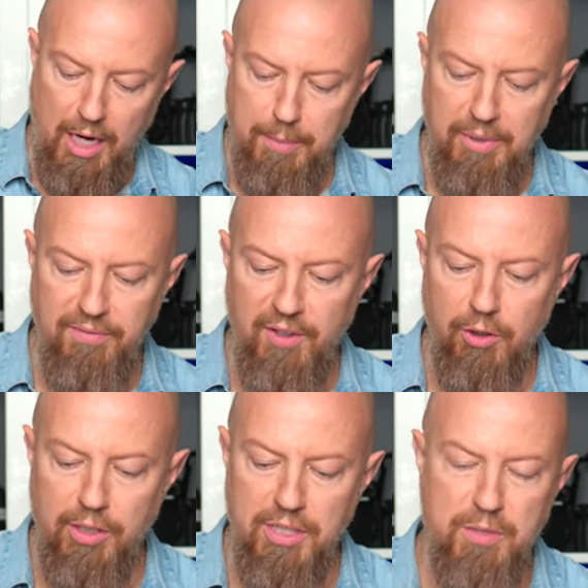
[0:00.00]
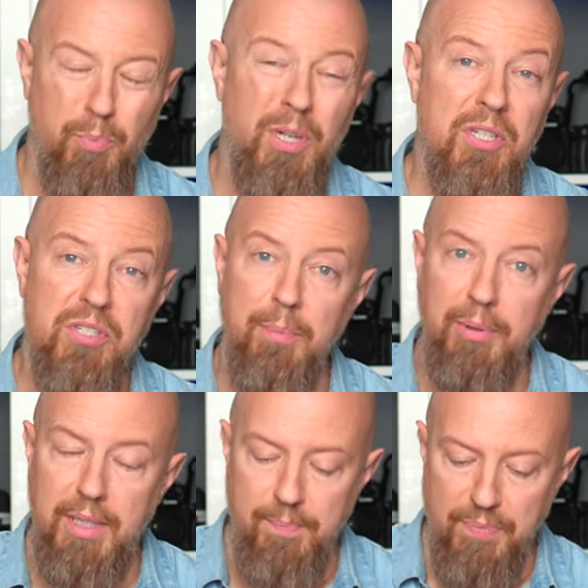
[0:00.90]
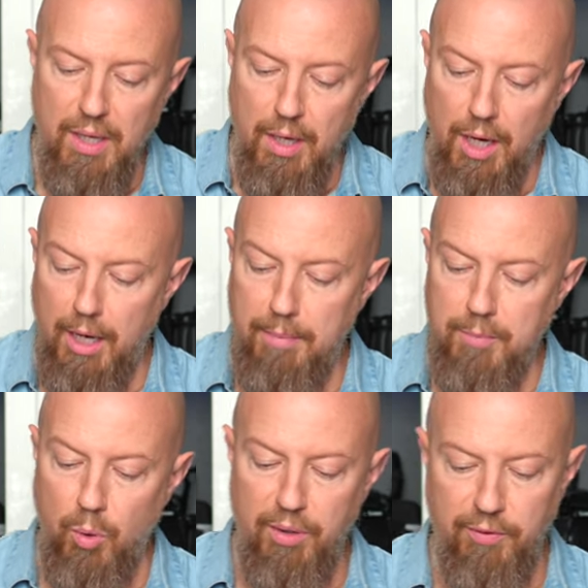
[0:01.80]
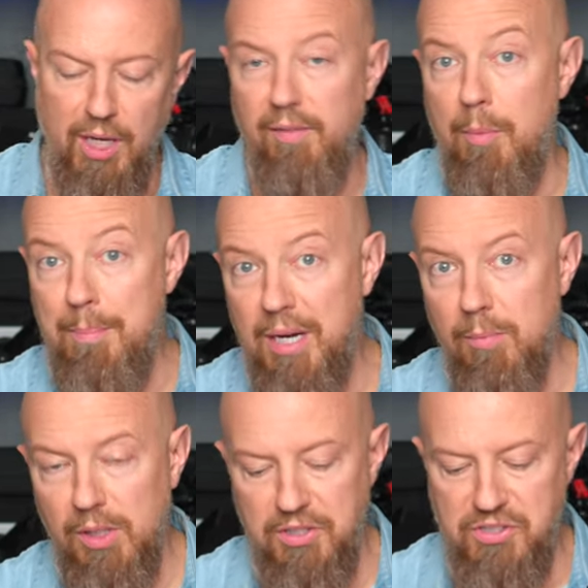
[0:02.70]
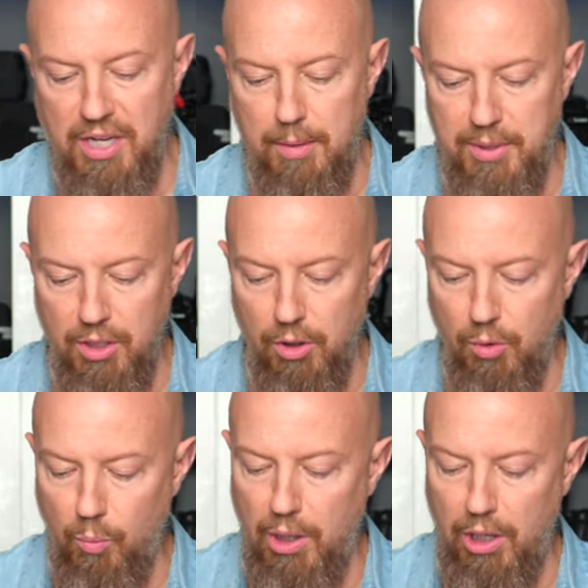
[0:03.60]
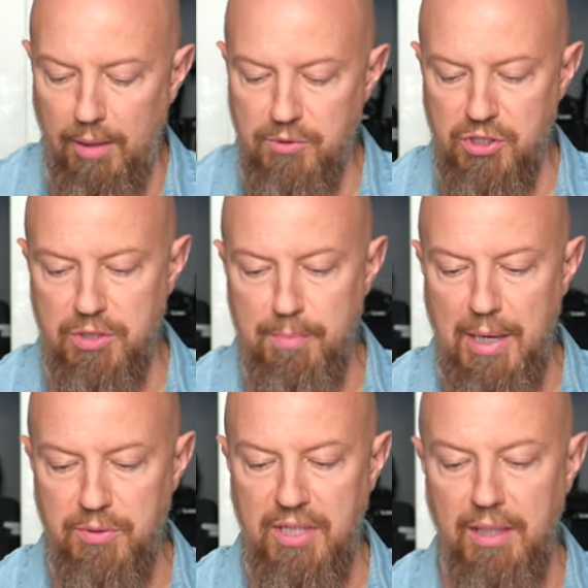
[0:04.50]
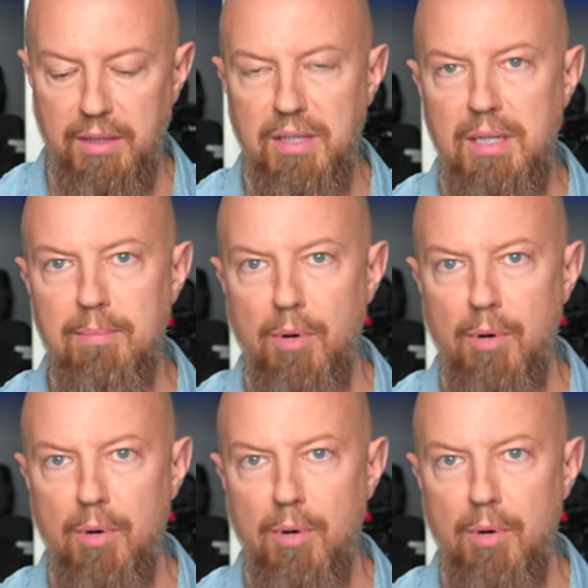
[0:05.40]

I'm configuring this pretty simply. I'm going for kind of a minimalist setup here where I'm just mounting the